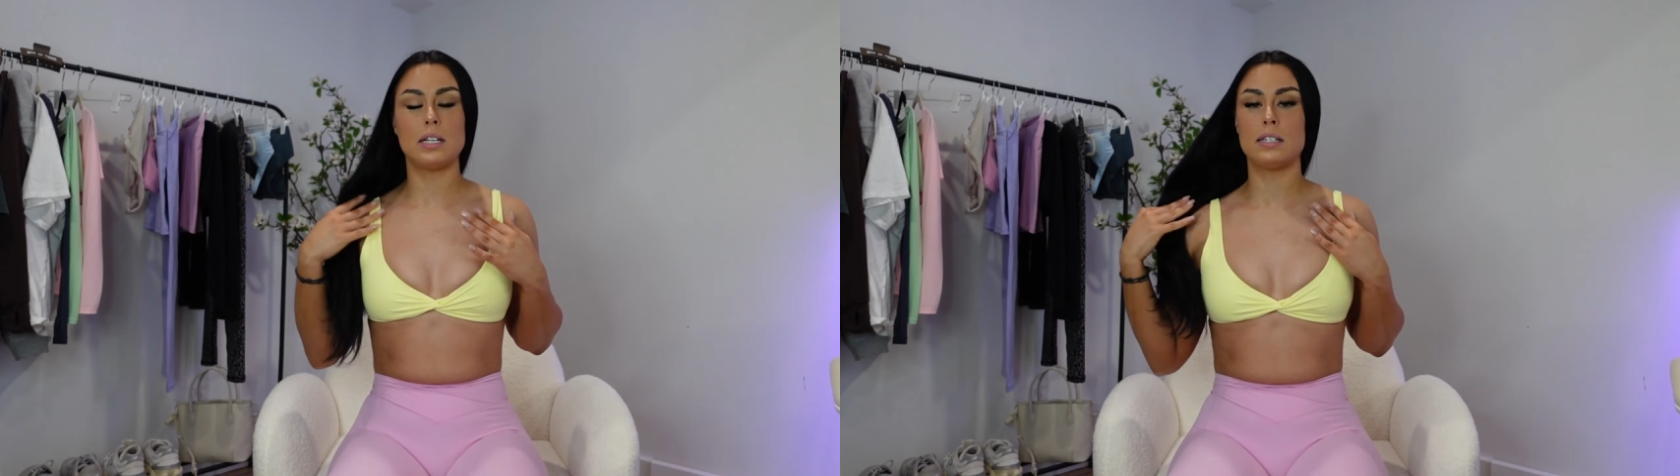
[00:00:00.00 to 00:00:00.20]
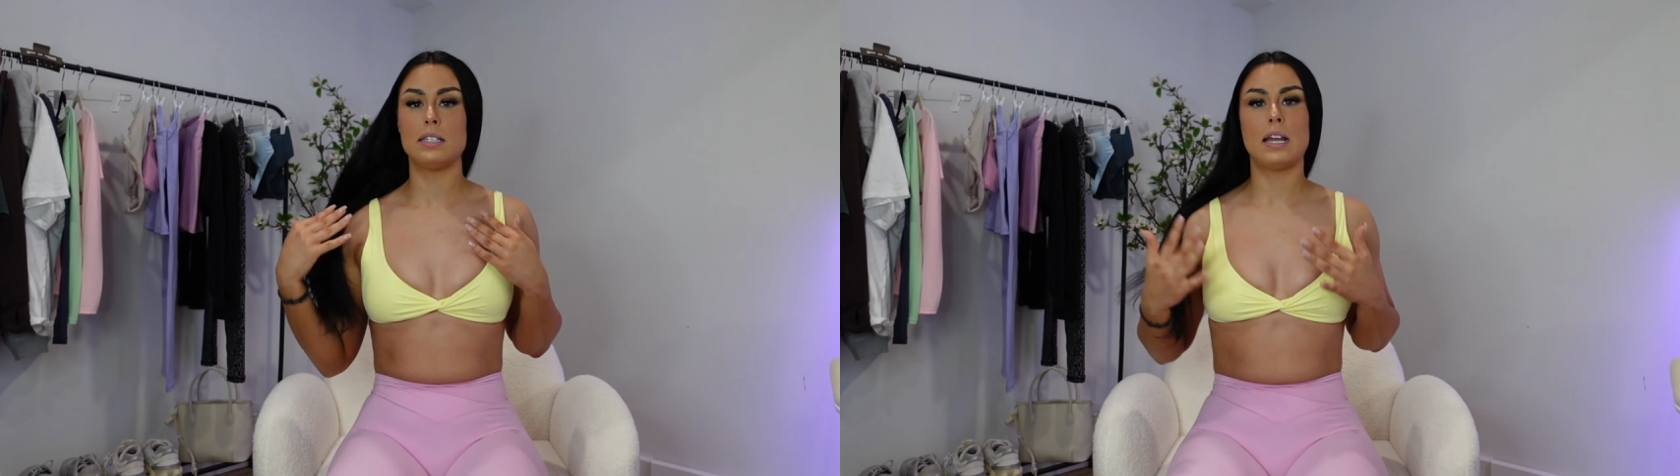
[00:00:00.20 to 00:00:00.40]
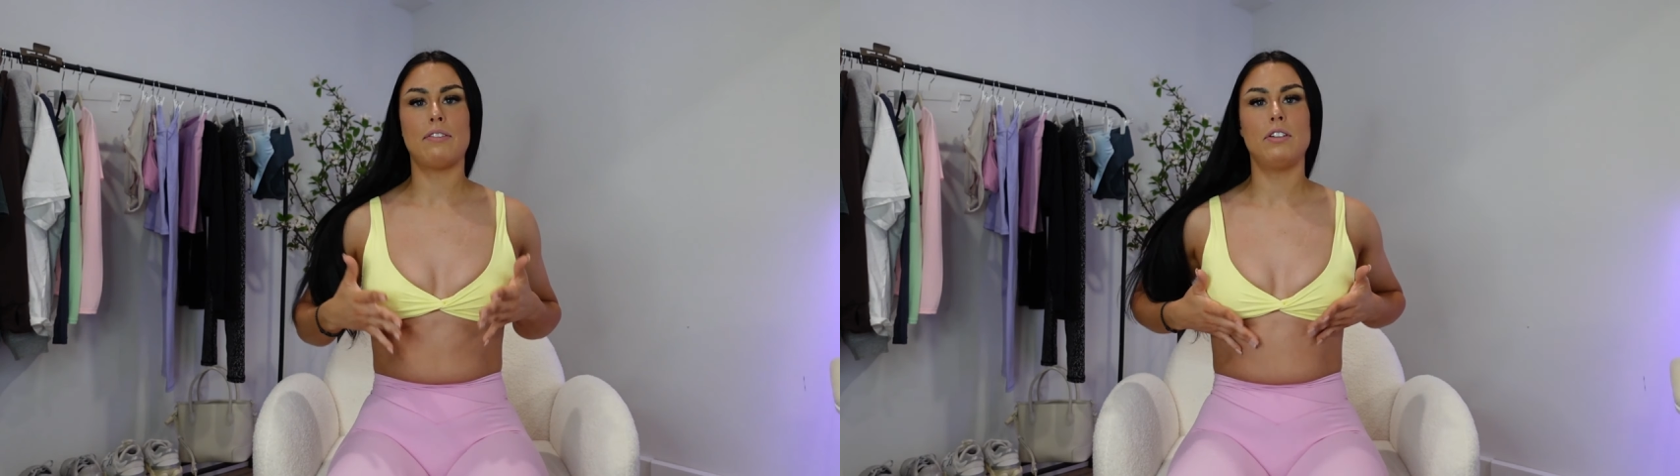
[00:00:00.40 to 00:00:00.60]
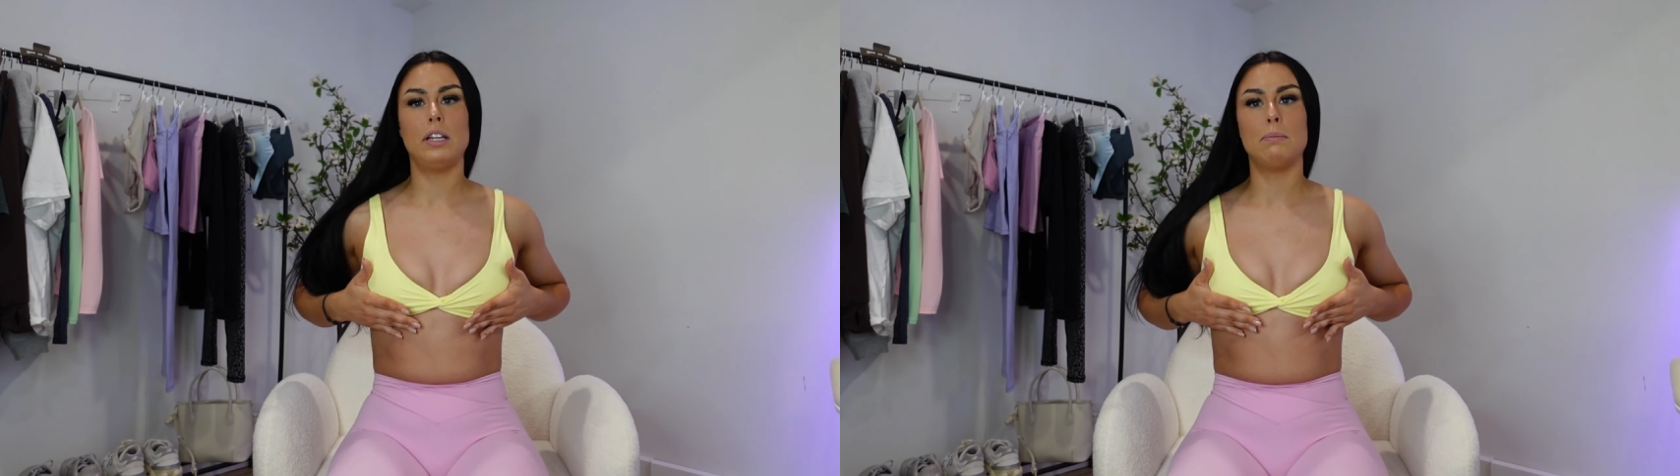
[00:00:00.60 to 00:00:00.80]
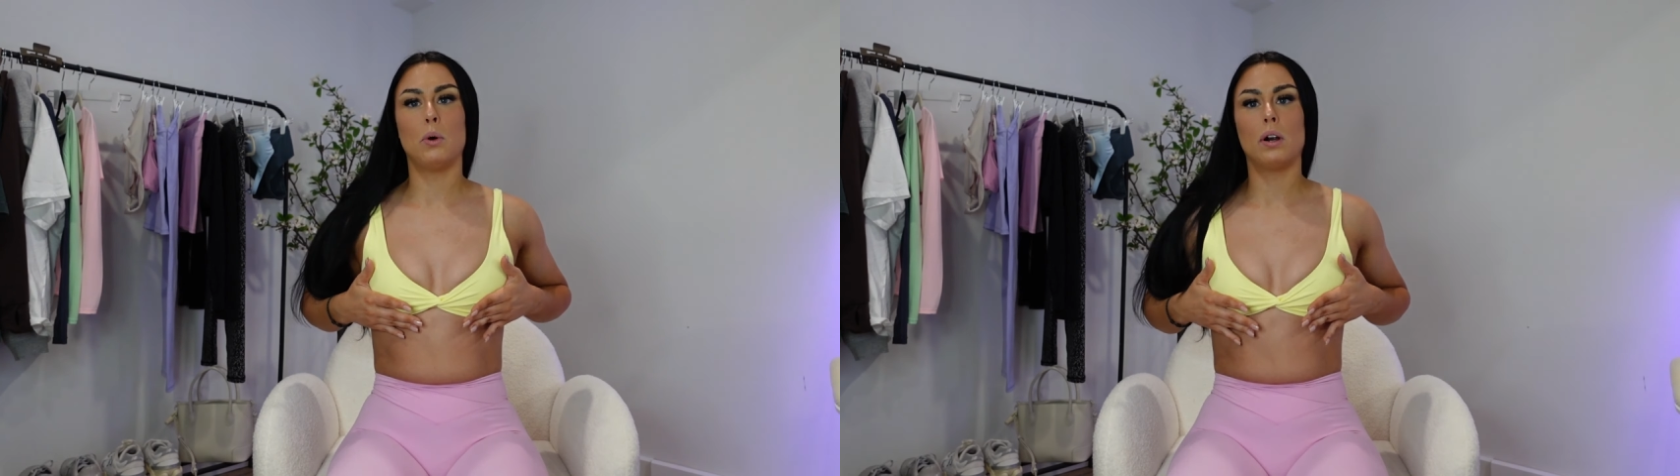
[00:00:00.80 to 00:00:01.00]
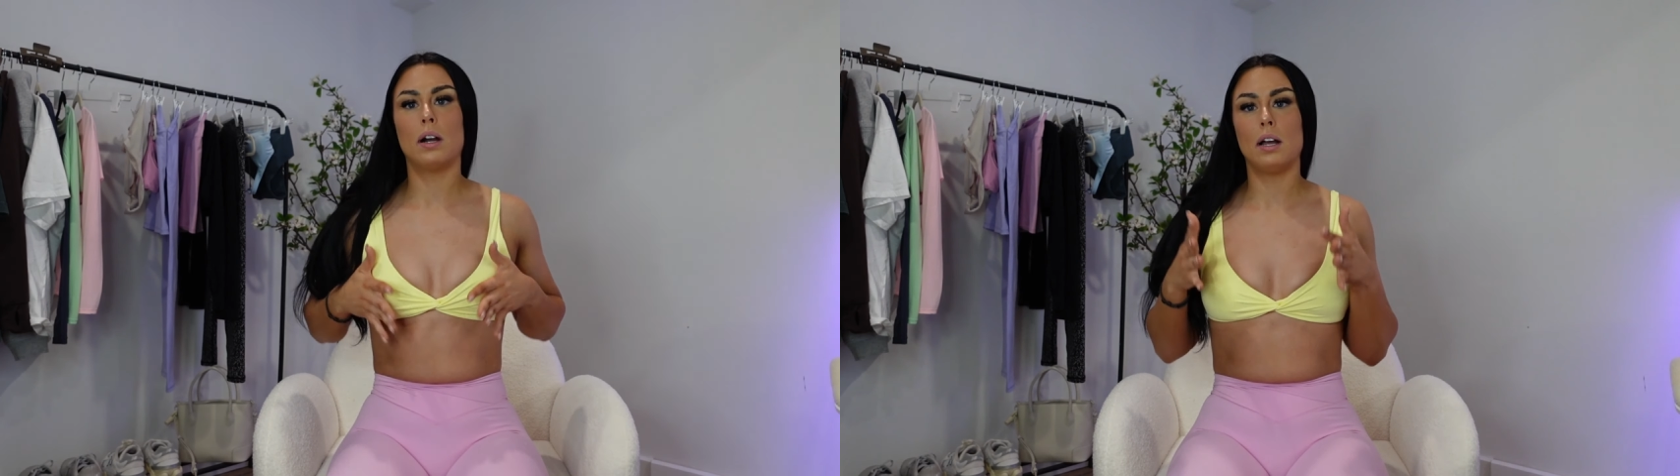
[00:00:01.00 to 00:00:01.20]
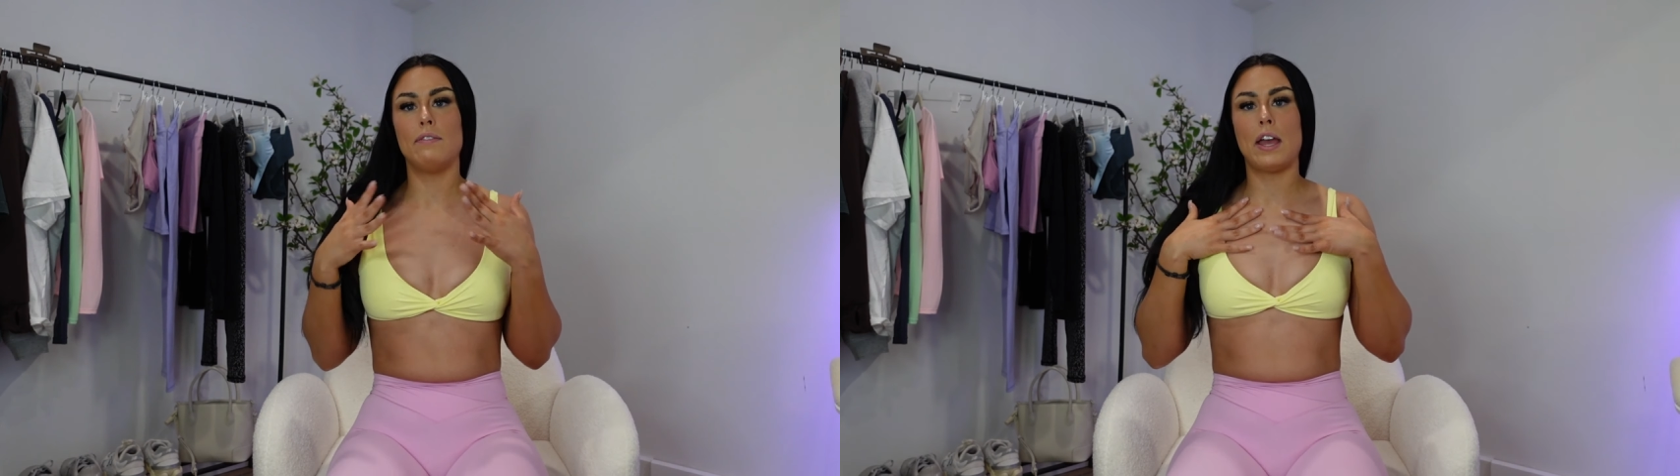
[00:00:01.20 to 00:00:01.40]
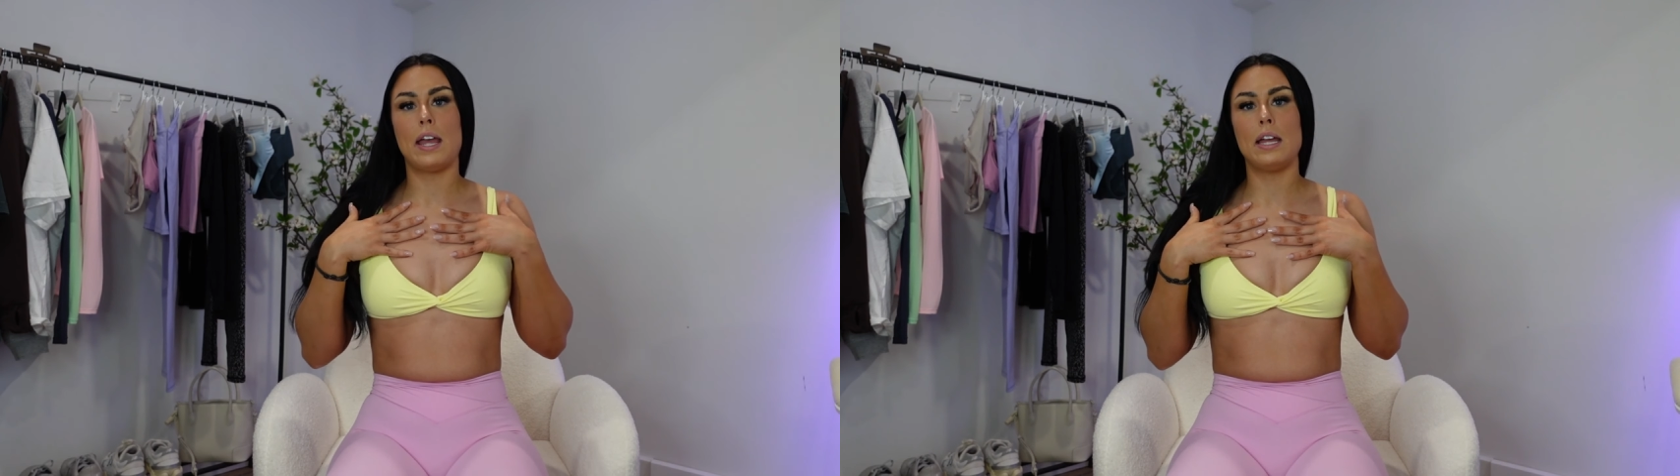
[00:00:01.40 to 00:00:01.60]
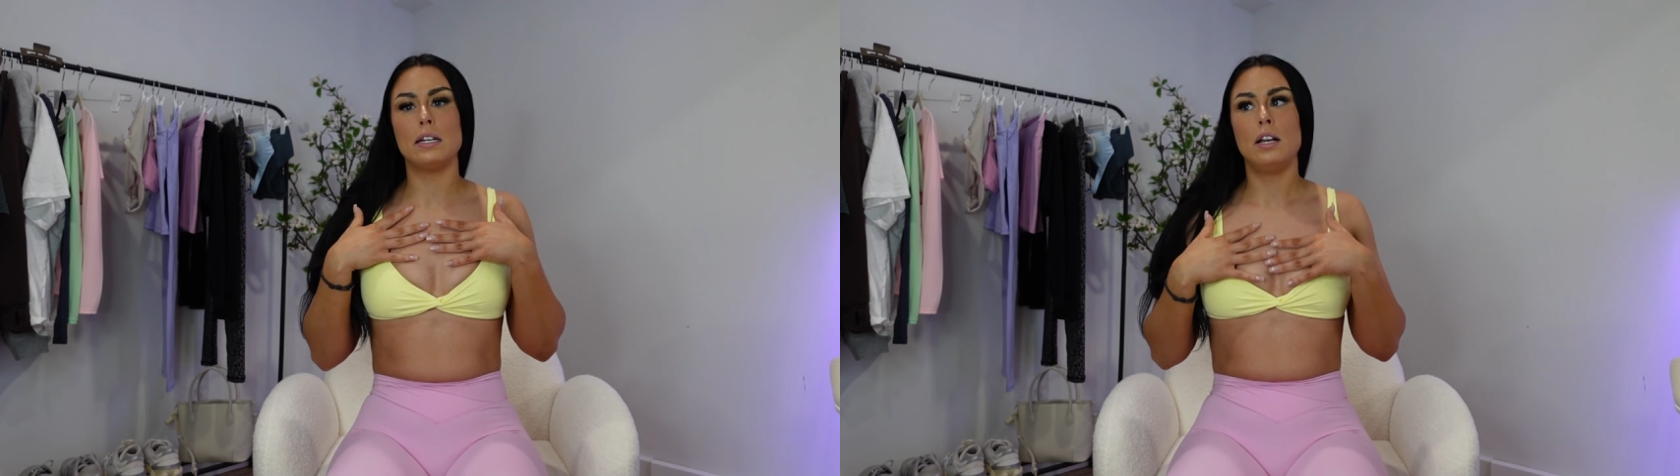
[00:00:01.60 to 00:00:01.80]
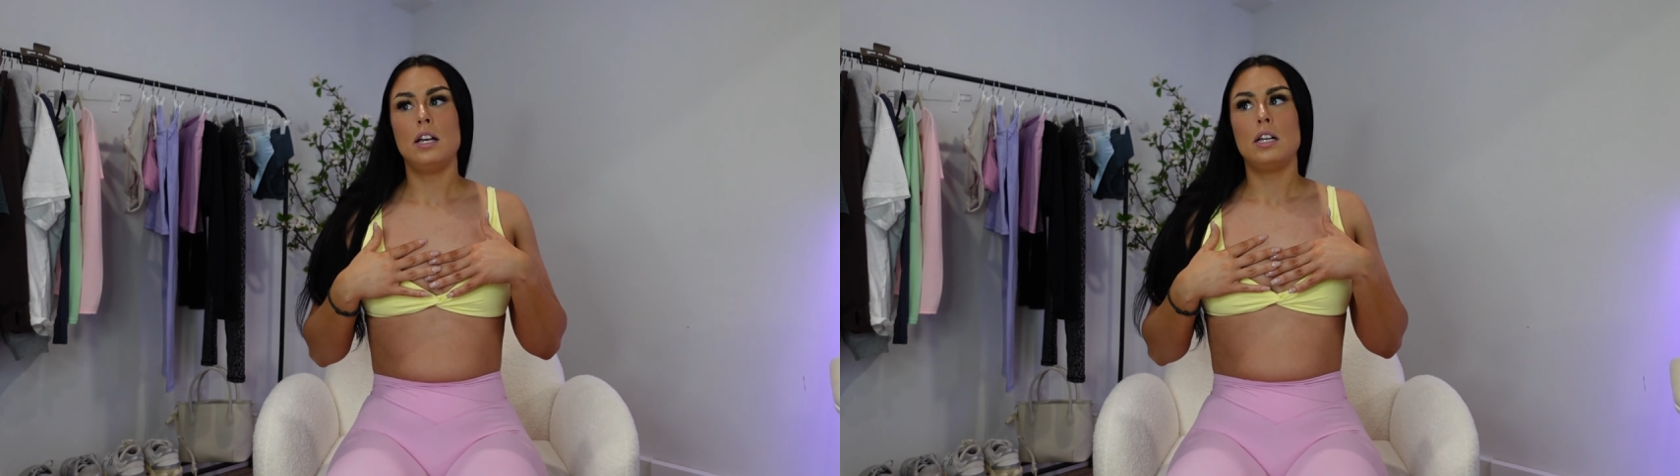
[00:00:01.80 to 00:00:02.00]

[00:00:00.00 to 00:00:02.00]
It's definitely more of a